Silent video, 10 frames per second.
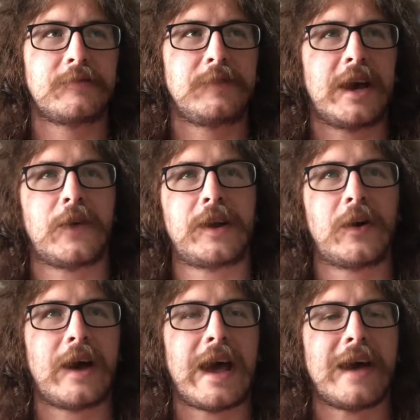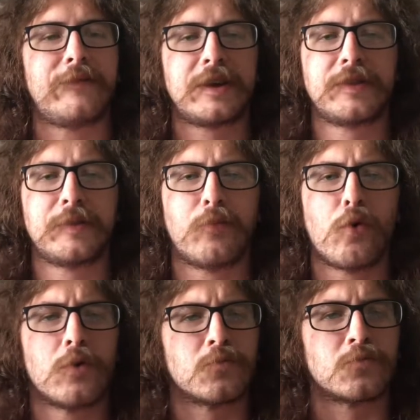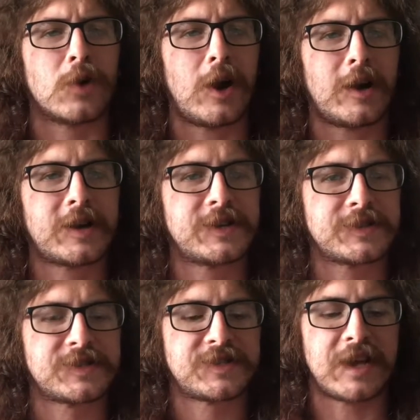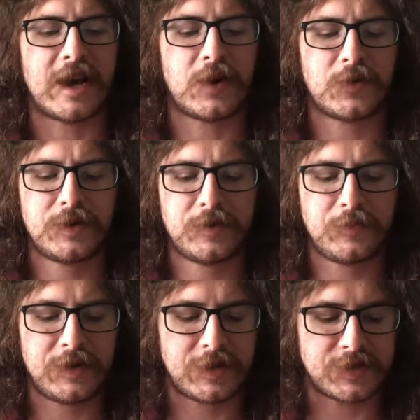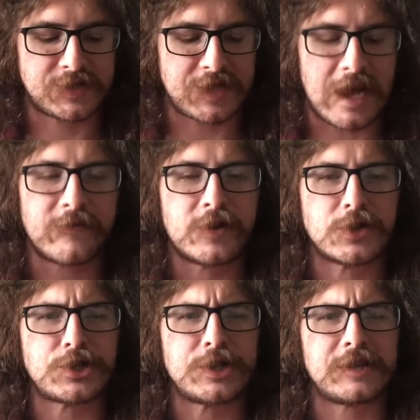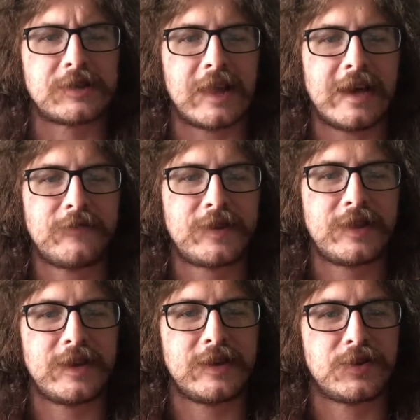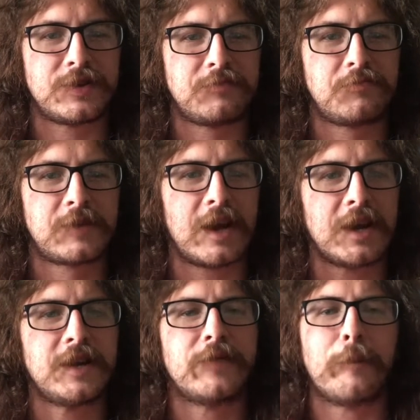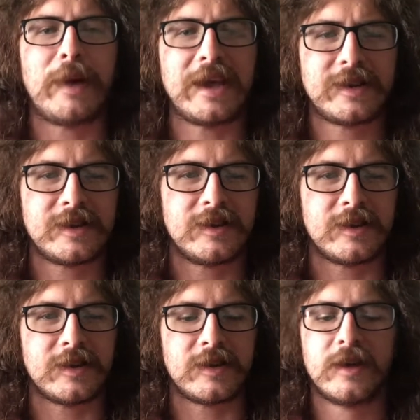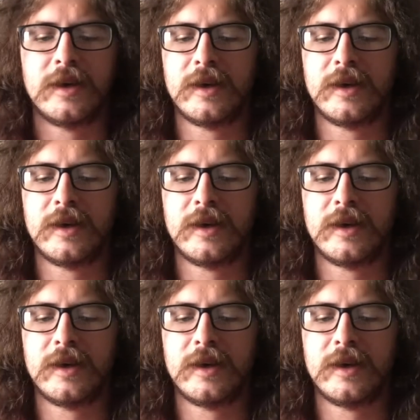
Now Now having the more rock sound because after she left, they kind of abandoned it.